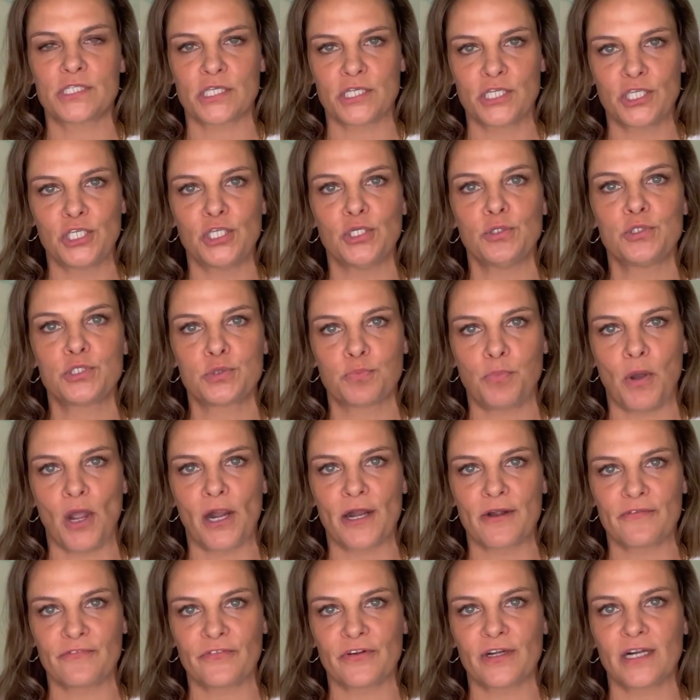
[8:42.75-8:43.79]
a huge
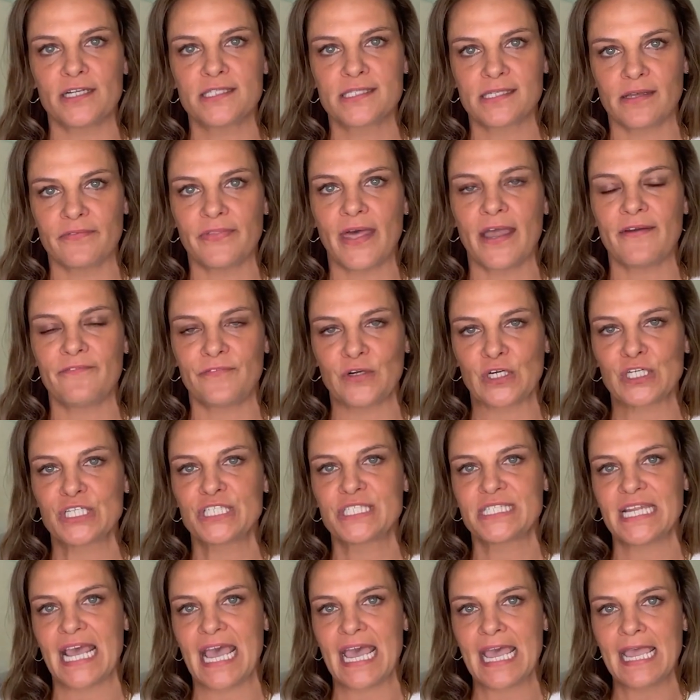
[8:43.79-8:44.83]
part for us on that
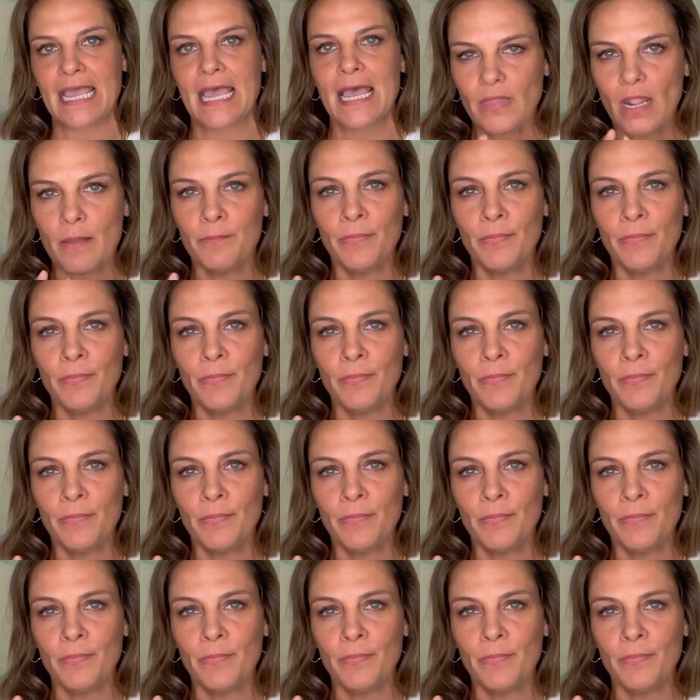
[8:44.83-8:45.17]
first day.